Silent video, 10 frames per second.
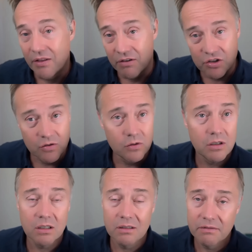whether it's
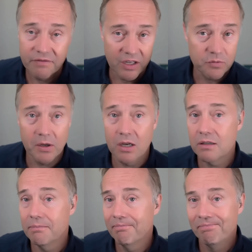Google,
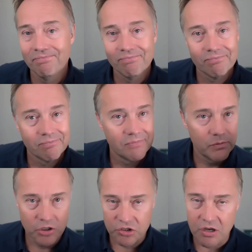Facebook.
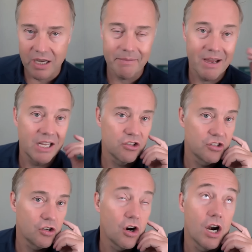We we're just talking about
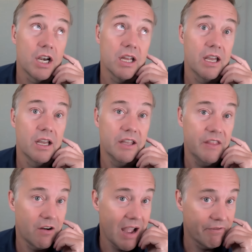Instacart uh,
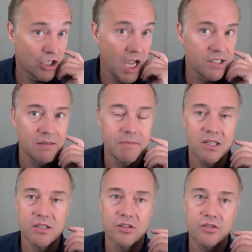and their advertising
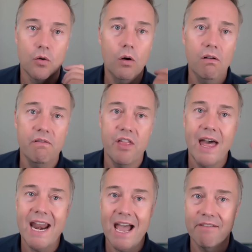business. All
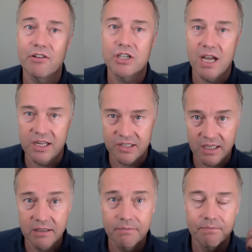of that
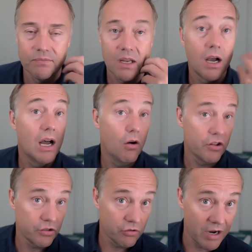advertising, uh,
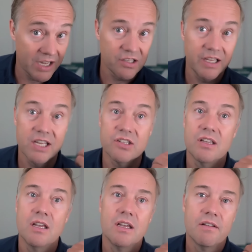also
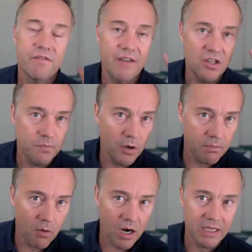Craigslist,
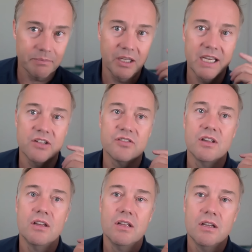Facebook
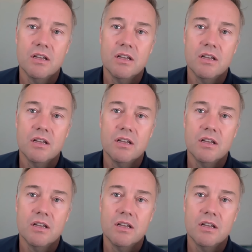Marketplace,